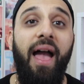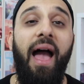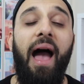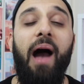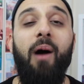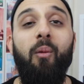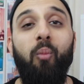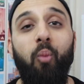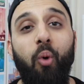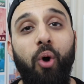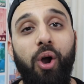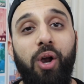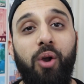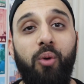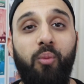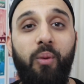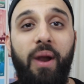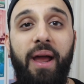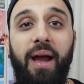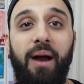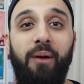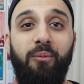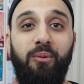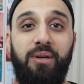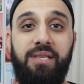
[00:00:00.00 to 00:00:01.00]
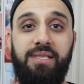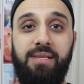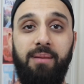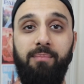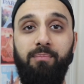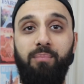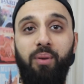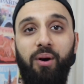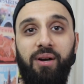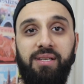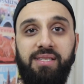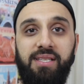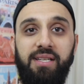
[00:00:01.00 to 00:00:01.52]
and walk around with some
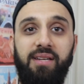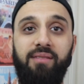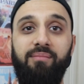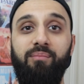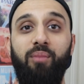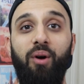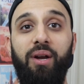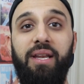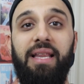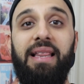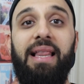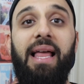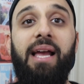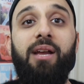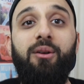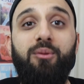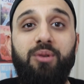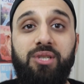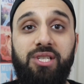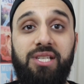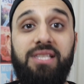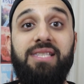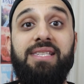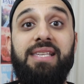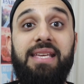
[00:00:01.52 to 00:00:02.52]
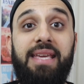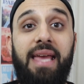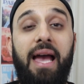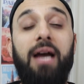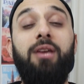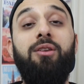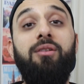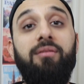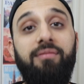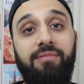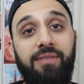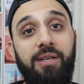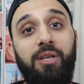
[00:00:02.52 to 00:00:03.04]
positive body language and see how
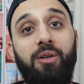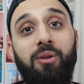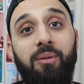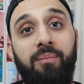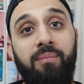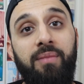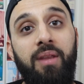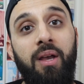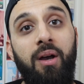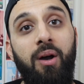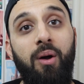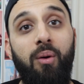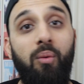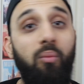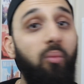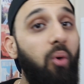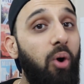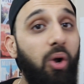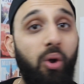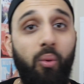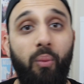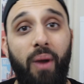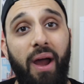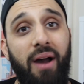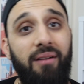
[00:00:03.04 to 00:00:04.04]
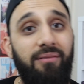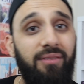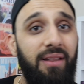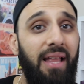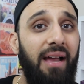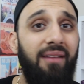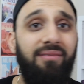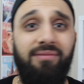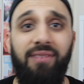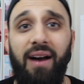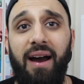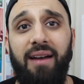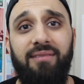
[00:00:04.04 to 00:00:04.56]
you feel. Walk around for
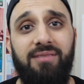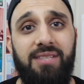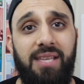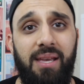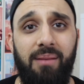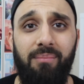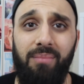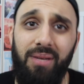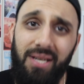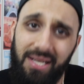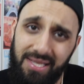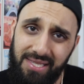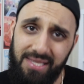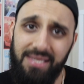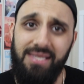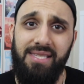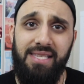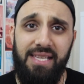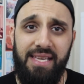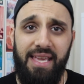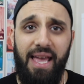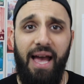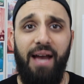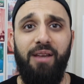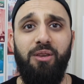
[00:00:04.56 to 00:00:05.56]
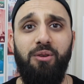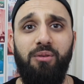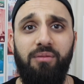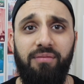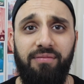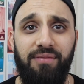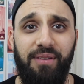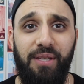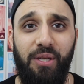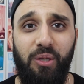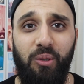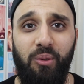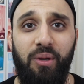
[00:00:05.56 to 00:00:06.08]
like 5-10 minutes and see how you
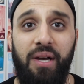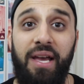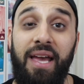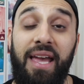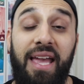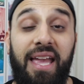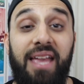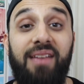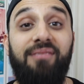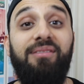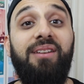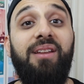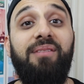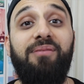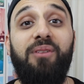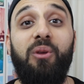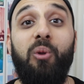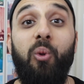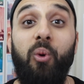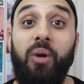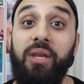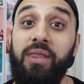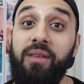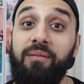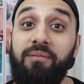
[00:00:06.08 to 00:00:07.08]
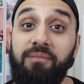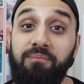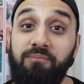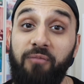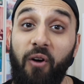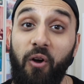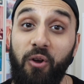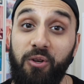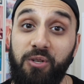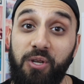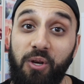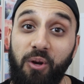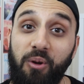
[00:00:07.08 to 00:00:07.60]
feel. Even if you look at the
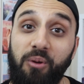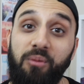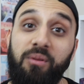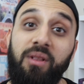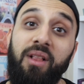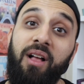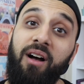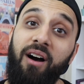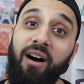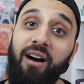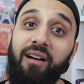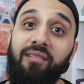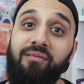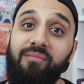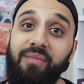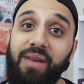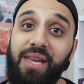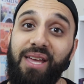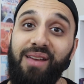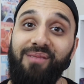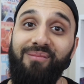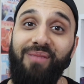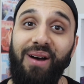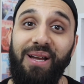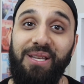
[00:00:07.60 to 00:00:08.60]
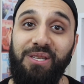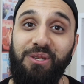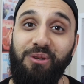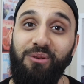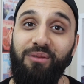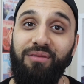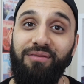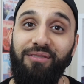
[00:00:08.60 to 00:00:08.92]
photo of me and my new